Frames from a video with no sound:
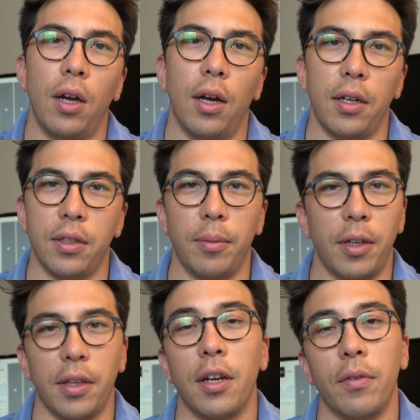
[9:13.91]
uh, something
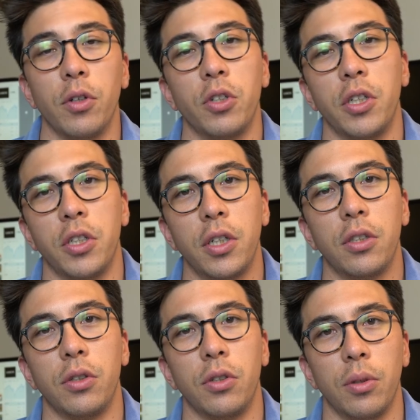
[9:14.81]
like the interview cheat
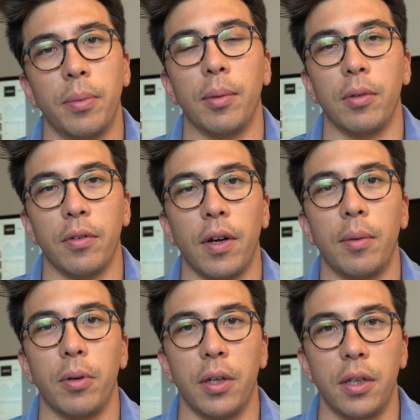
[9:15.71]
sheets, you should be able to
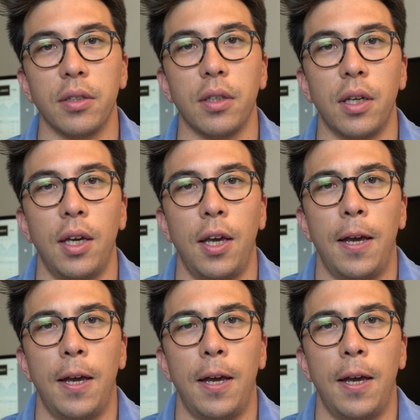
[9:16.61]
find pretty easily.